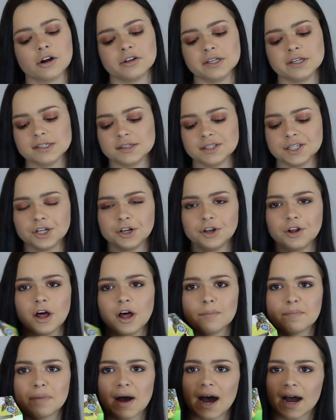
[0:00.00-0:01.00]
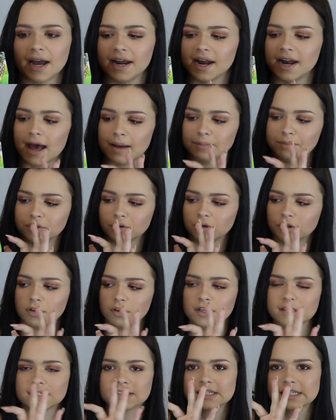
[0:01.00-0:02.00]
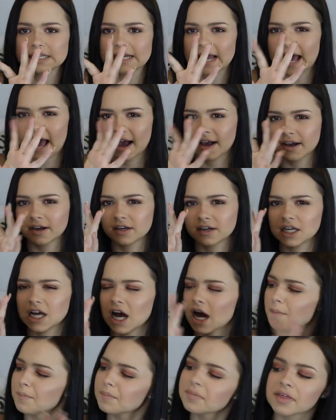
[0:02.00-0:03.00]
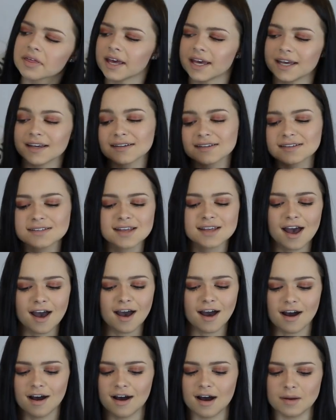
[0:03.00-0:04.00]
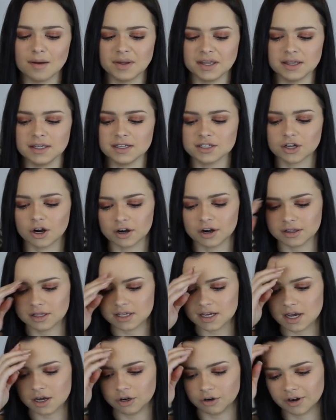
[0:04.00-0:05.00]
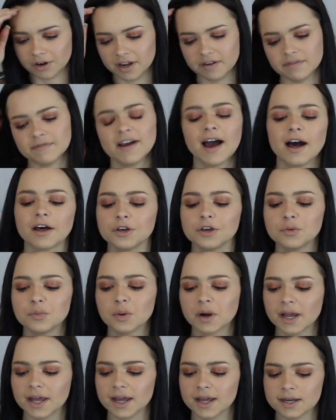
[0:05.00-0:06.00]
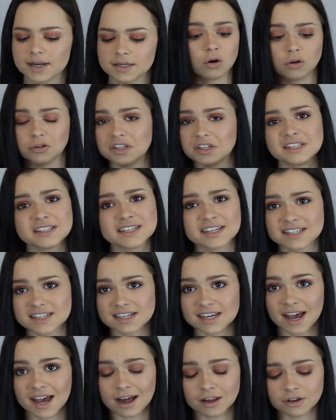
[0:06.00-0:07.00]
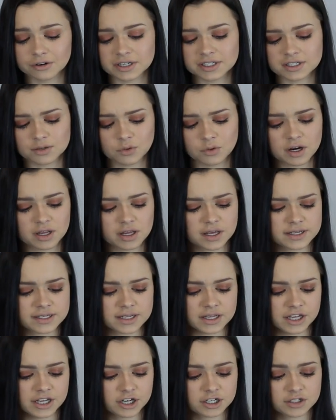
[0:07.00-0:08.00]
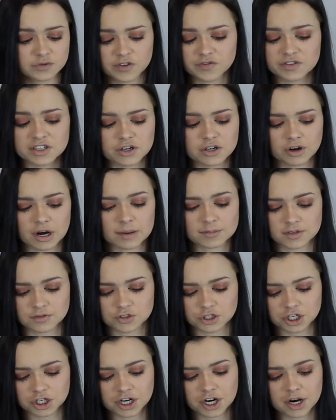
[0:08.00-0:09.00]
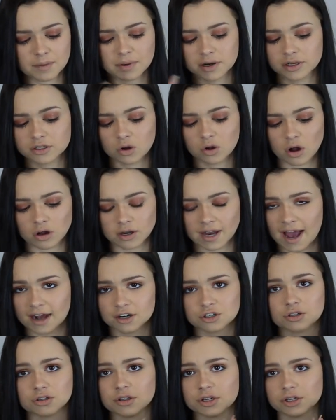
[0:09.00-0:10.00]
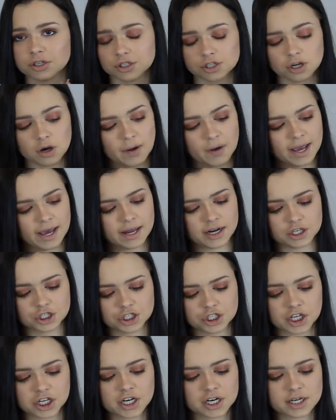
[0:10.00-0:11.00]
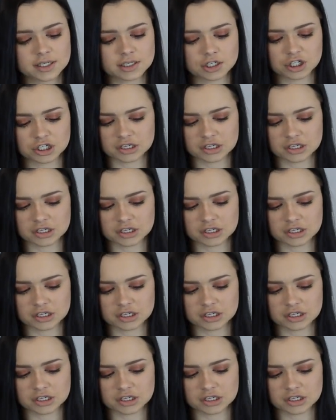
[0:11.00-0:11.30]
are these little pineapple snack cup things. Um, these are the Great Value brand. Only sixty calories in one of these. There's fifteen grams of sugar, but it's all natural. There's no added sugars. It